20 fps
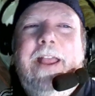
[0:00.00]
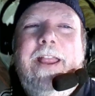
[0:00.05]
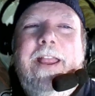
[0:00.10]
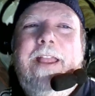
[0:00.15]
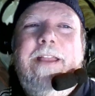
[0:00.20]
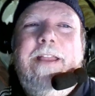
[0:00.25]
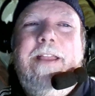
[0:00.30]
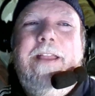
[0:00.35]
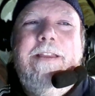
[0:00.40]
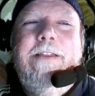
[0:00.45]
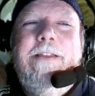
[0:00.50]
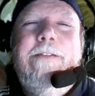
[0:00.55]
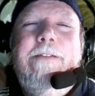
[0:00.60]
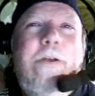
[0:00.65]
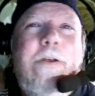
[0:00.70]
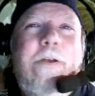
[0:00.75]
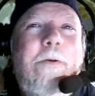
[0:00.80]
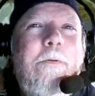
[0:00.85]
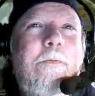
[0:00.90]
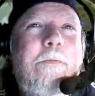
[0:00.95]
It, you
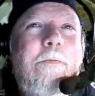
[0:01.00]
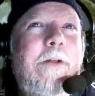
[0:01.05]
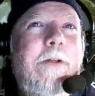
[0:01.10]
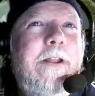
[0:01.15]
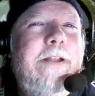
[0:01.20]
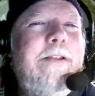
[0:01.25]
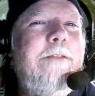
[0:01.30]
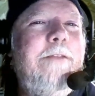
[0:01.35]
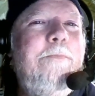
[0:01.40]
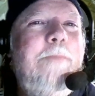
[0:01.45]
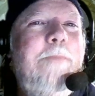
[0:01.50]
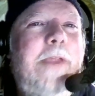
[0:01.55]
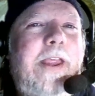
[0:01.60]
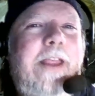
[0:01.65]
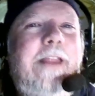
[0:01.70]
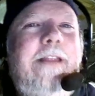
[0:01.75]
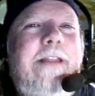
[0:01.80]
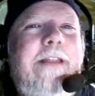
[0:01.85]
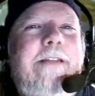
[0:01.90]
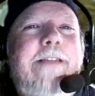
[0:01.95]
don't want it to
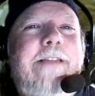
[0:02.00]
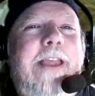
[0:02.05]
be